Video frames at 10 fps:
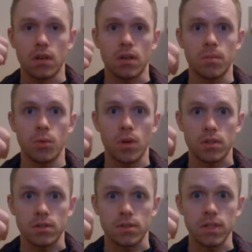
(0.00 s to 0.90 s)
Number
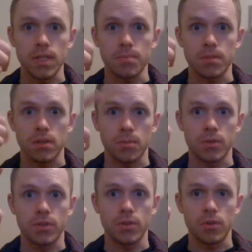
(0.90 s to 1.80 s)
one, sleep. Number
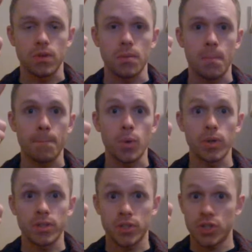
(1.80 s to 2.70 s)
two,
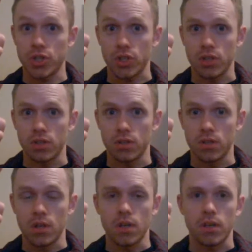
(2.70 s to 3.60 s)
moisture.
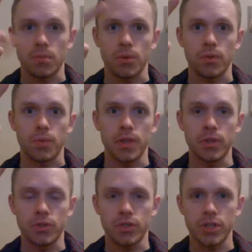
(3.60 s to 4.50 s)
Number three,
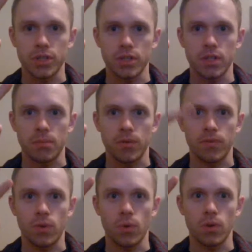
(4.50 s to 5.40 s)
nutrition. Number
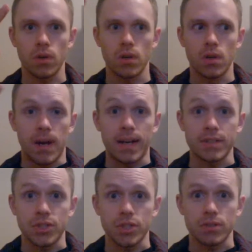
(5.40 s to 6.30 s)
four,
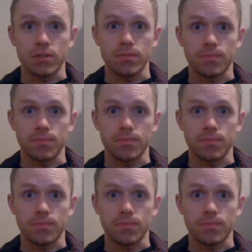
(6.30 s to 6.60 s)
posture.